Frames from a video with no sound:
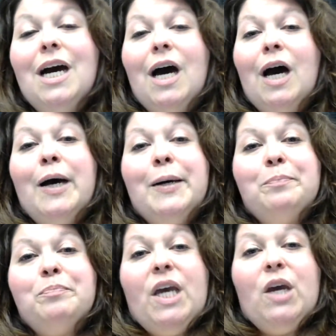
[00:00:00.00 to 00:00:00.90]

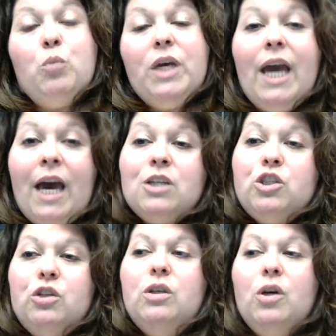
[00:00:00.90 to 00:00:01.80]
And we
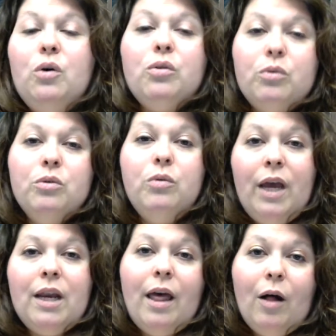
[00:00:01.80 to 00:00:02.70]
actually go through
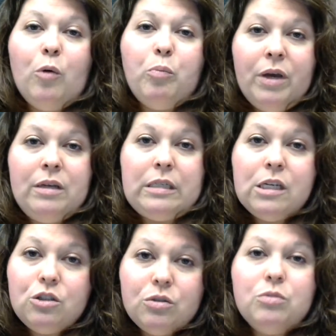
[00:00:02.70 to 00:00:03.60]
and help and
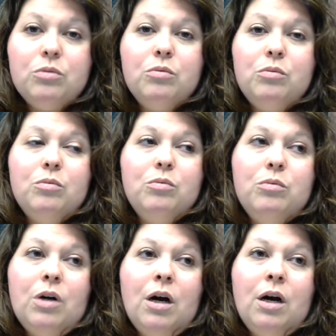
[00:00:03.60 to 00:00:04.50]
teach you
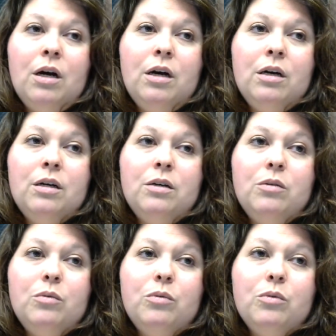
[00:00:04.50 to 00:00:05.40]

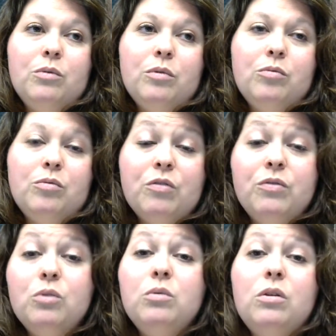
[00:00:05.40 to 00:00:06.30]
or
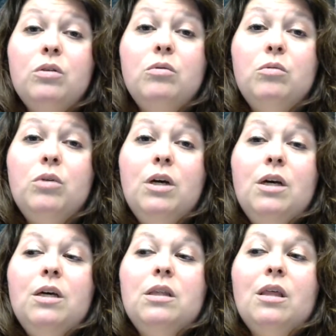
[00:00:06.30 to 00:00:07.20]
review with you
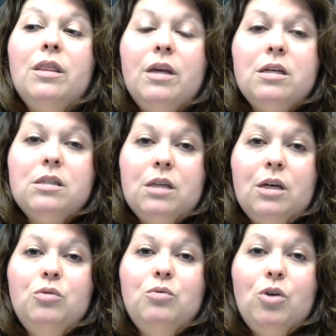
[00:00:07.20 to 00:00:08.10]
the things
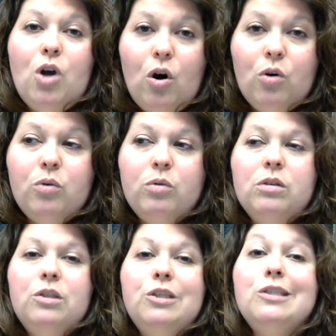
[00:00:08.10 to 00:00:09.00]
that you know
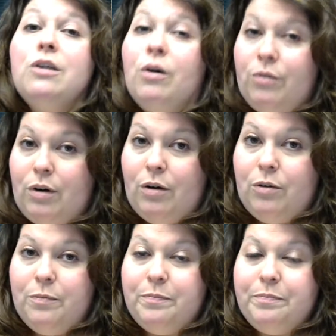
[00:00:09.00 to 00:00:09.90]
you don't know.